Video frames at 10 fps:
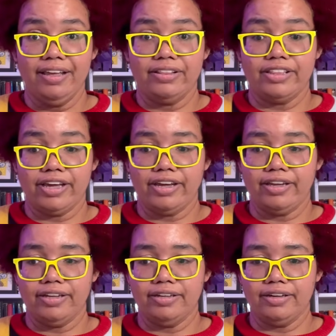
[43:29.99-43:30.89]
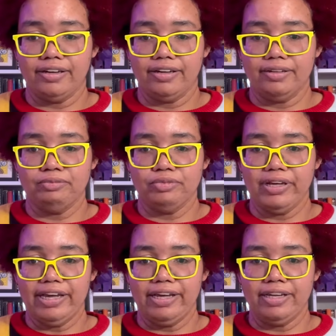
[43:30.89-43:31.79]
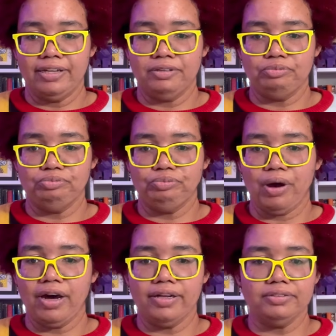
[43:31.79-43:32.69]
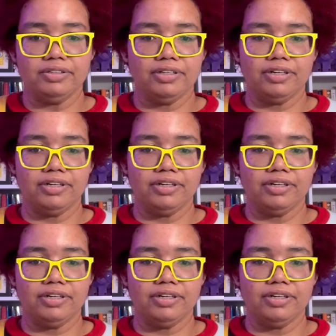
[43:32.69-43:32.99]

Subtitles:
they had bought